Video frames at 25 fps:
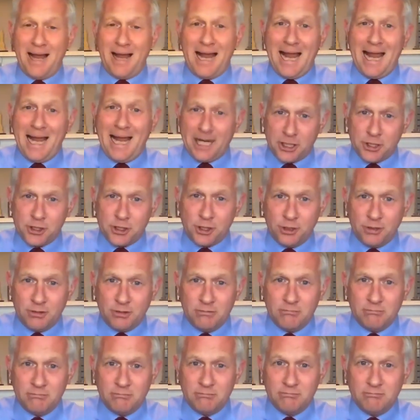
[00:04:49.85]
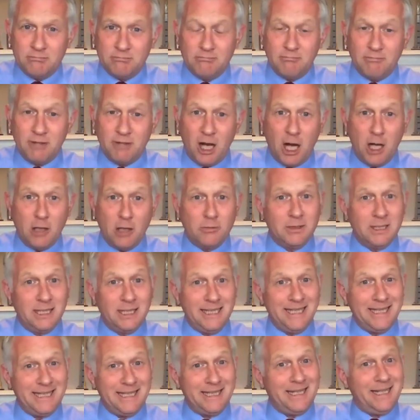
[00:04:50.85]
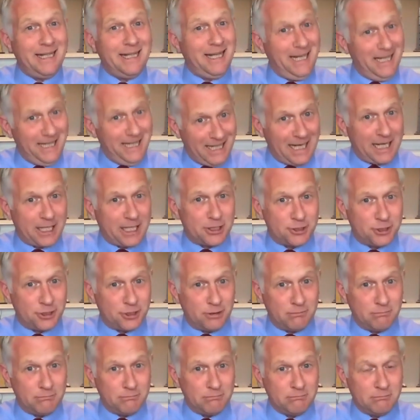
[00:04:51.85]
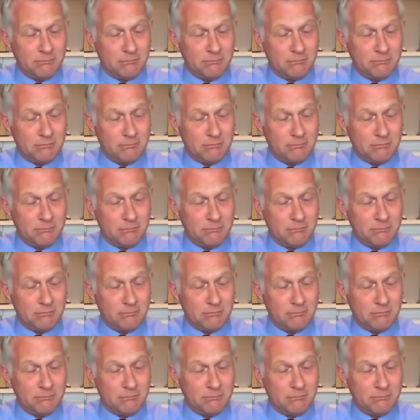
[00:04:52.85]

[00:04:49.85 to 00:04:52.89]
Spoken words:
action, only inaction."